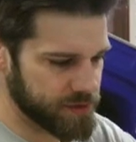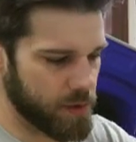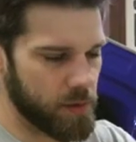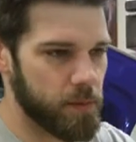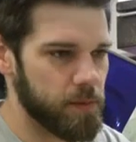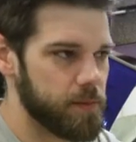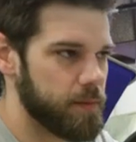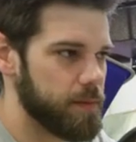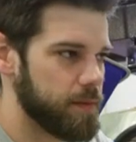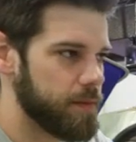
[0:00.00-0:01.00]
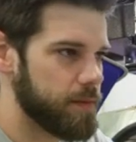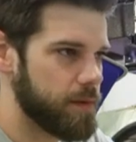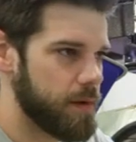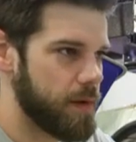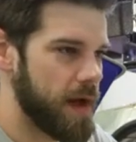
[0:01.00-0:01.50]
So
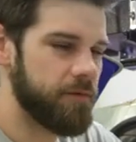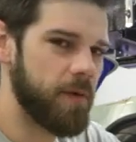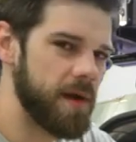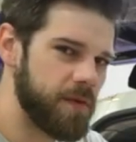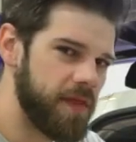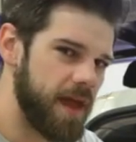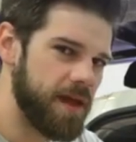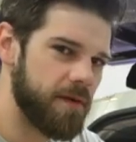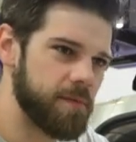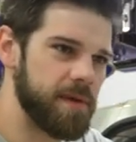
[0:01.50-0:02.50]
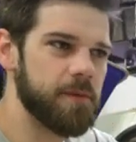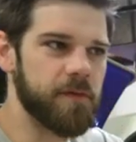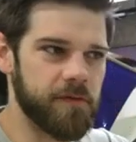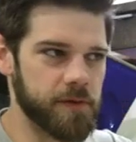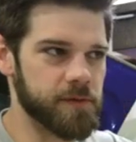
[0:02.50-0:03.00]
I've read with the ARB
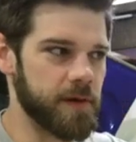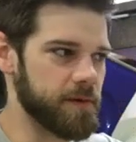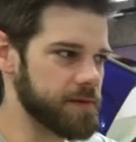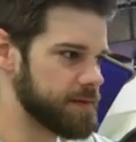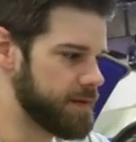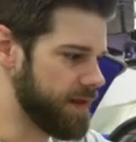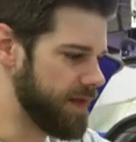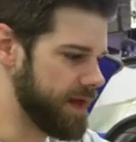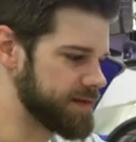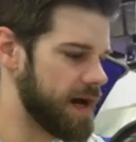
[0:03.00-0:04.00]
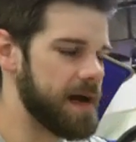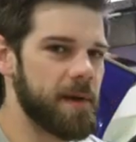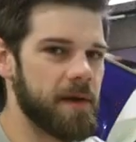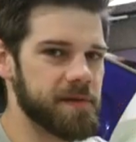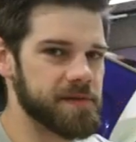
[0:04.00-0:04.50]
refrigerators that they
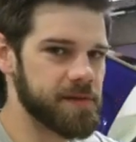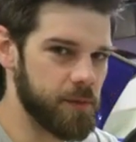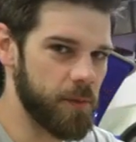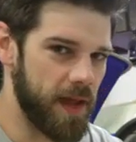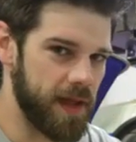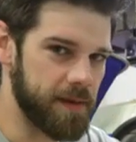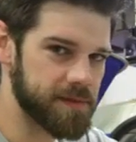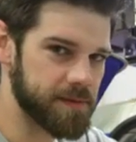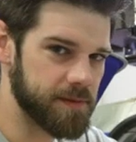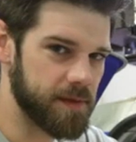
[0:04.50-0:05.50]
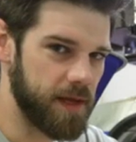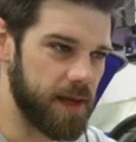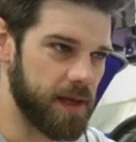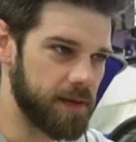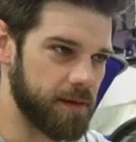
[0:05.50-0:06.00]
top out at 2 amps
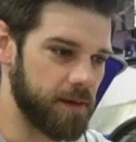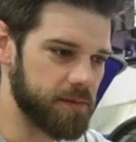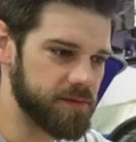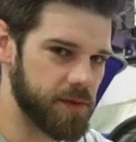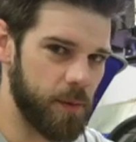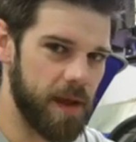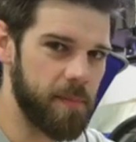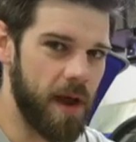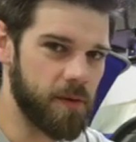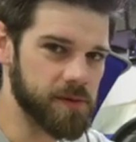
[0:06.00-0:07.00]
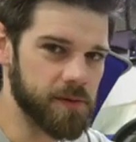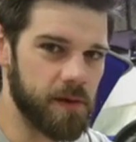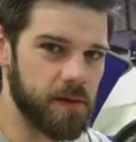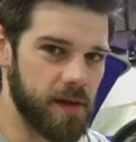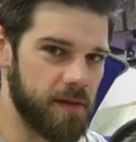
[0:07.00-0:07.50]
and 2 amp power
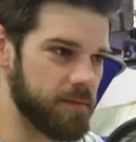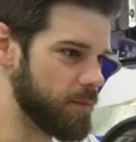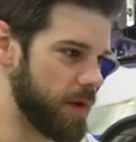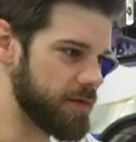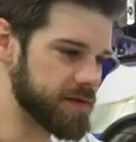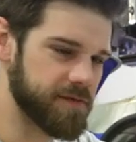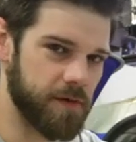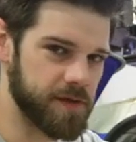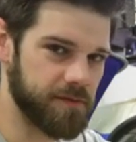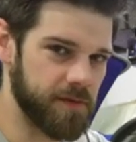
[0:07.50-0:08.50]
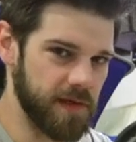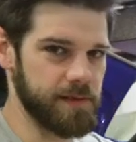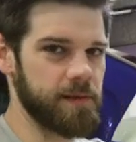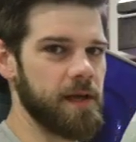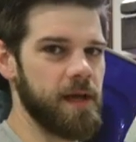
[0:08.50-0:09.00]
draw, and whether it's fridge or
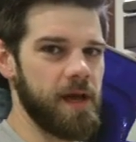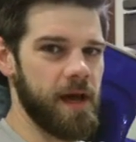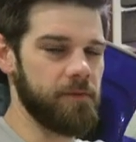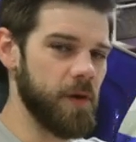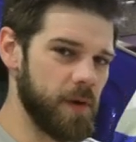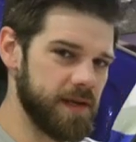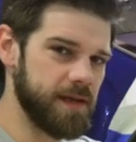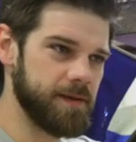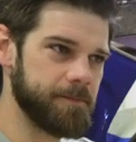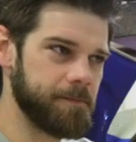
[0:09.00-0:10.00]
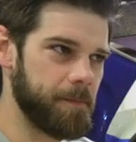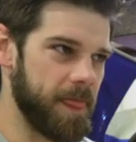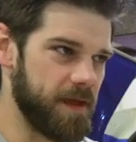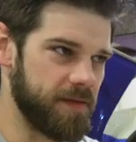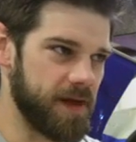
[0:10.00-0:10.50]
freezer. I have no idea
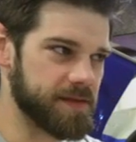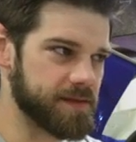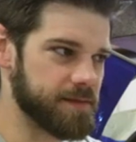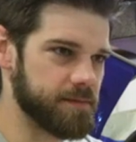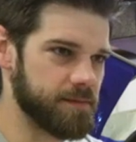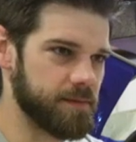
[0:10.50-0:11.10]
if that's